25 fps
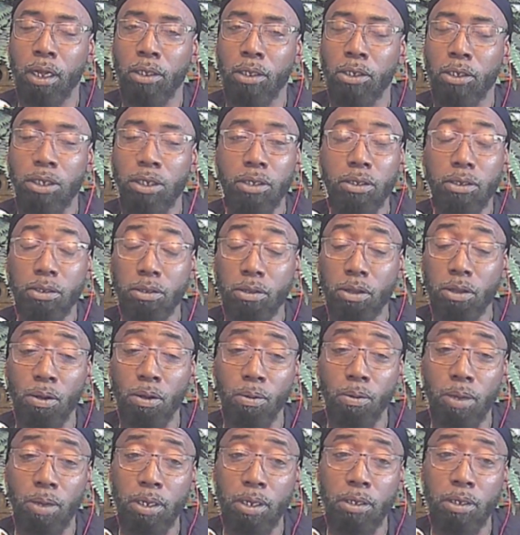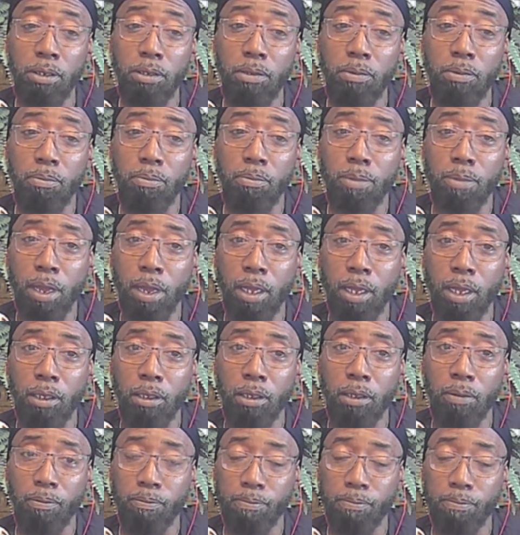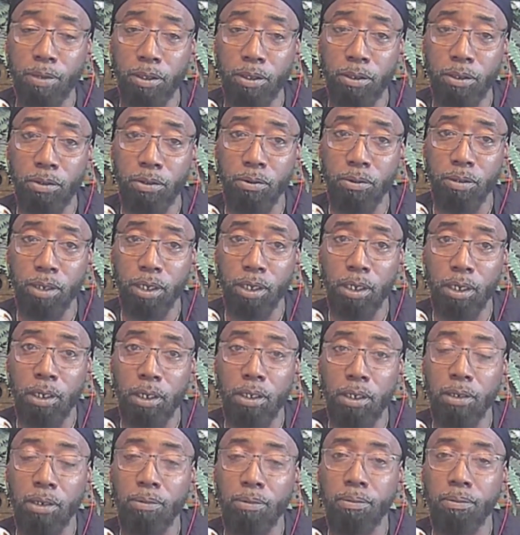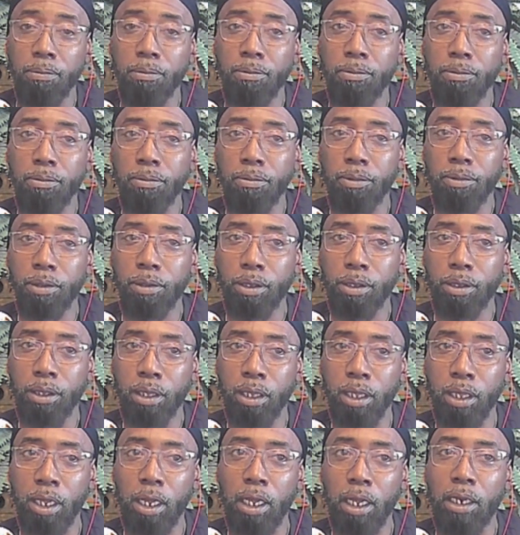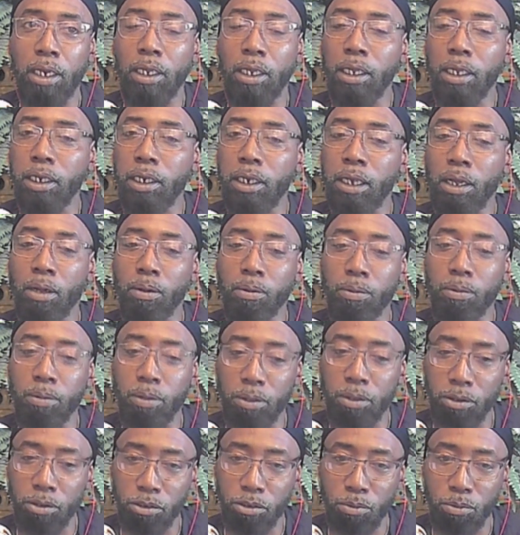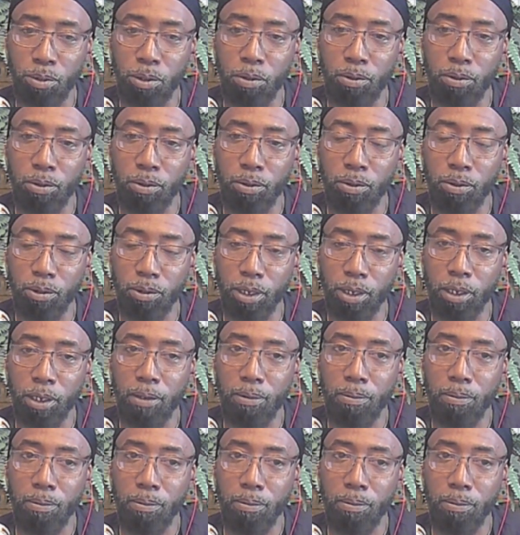Jesus always met the physical need, then he dealt with the spiritual need.